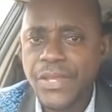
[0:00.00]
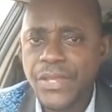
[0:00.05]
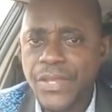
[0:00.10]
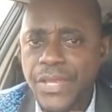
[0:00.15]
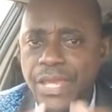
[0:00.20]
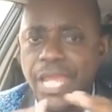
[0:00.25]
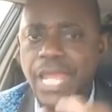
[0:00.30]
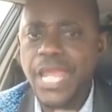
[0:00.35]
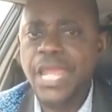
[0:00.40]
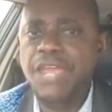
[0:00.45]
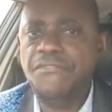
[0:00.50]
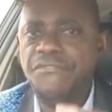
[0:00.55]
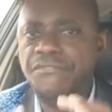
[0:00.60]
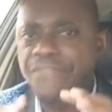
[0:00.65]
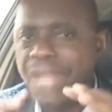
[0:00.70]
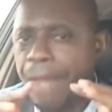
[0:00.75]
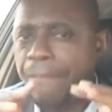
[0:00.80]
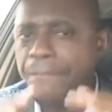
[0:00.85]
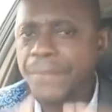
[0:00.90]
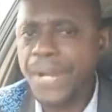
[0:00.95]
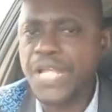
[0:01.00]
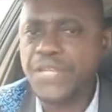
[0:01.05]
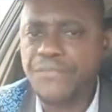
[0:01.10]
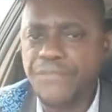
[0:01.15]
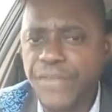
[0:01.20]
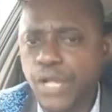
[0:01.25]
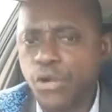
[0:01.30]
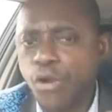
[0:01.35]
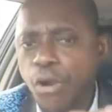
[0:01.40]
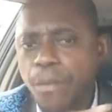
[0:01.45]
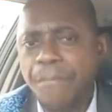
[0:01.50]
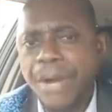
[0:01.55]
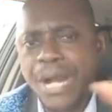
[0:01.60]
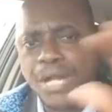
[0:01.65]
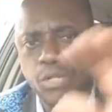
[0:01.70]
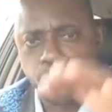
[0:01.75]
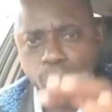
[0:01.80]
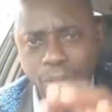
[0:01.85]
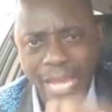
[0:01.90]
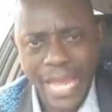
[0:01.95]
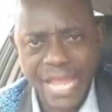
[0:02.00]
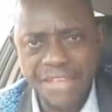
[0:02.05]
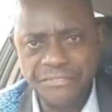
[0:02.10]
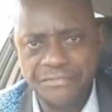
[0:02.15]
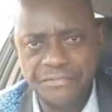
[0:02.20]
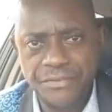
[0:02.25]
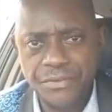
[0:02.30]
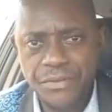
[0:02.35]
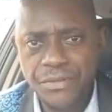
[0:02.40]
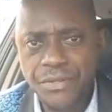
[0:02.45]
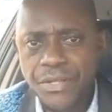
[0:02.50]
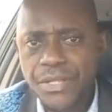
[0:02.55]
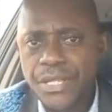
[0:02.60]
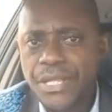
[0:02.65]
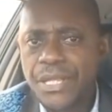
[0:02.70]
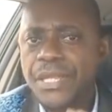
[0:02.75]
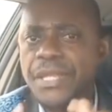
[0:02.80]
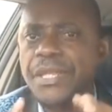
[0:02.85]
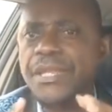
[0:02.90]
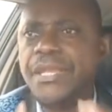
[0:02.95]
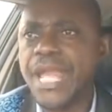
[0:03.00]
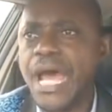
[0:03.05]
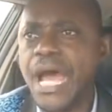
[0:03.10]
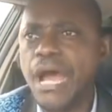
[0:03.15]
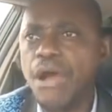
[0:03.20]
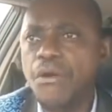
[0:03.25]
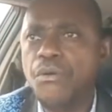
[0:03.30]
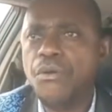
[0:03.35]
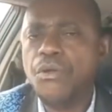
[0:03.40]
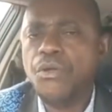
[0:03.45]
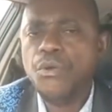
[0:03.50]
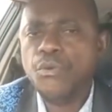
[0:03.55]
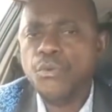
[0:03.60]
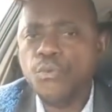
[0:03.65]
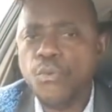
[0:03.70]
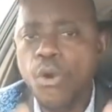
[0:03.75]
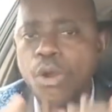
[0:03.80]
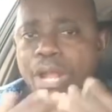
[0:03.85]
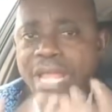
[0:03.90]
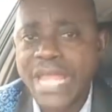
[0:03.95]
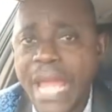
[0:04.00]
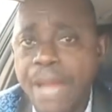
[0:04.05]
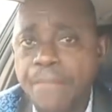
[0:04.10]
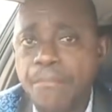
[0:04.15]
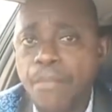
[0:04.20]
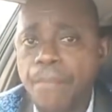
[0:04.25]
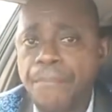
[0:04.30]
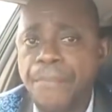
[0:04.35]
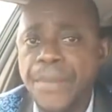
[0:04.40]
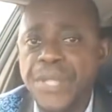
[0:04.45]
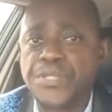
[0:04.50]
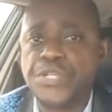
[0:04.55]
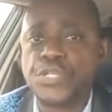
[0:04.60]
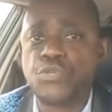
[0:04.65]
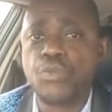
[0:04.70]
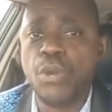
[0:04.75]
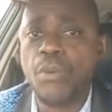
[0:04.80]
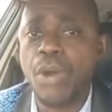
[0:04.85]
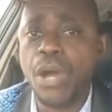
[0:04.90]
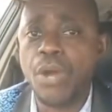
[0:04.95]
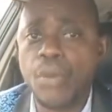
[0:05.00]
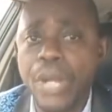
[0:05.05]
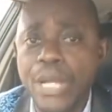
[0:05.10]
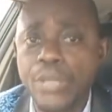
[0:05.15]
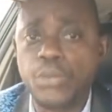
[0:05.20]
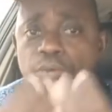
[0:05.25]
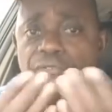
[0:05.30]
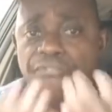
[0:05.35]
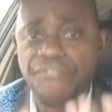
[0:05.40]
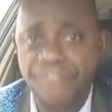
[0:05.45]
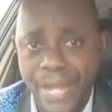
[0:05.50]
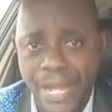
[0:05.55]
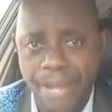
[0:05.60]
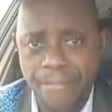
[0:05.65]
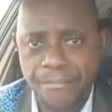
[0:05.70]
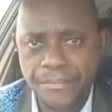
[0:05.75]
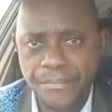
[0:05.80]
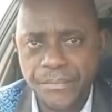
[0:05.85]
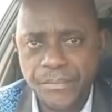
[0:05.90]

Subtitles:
if that place will come back to life, now we'll get more persons who want to go into farm.